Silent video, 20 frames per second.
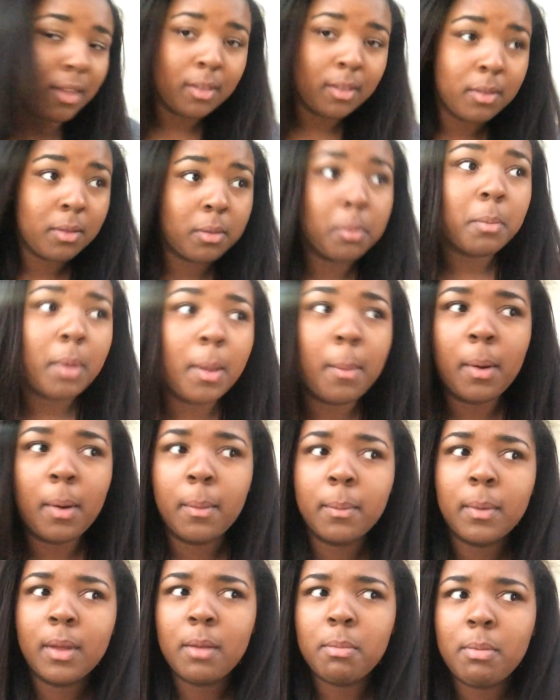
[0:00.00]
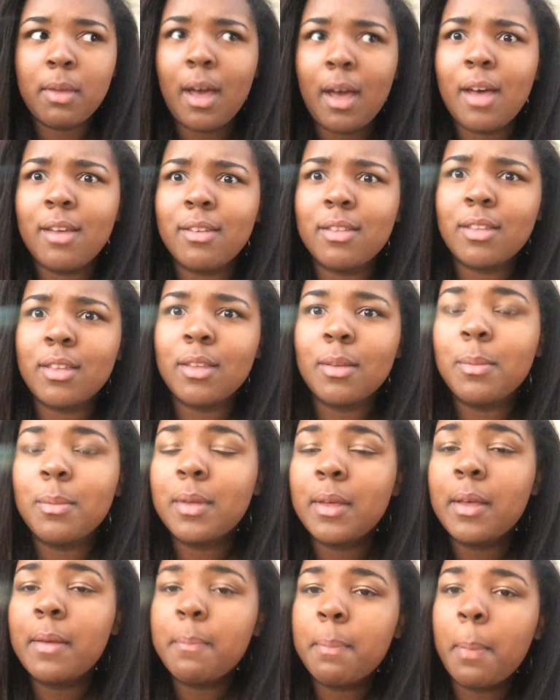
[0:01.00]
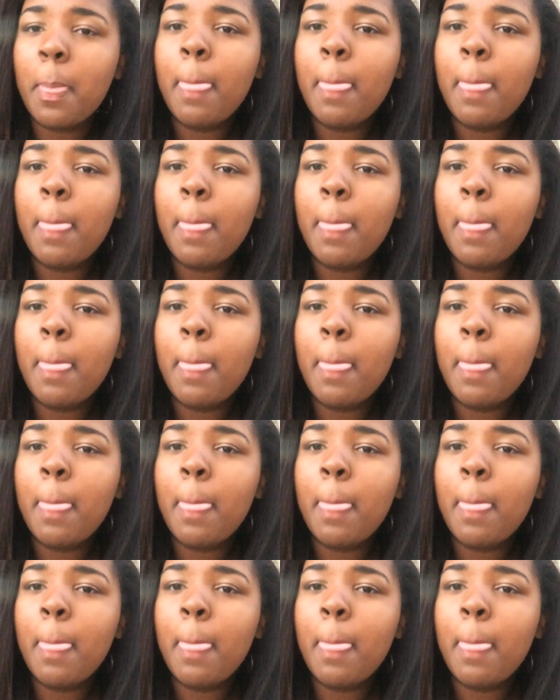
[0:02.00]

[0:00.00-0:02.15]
because my mom kept asking me.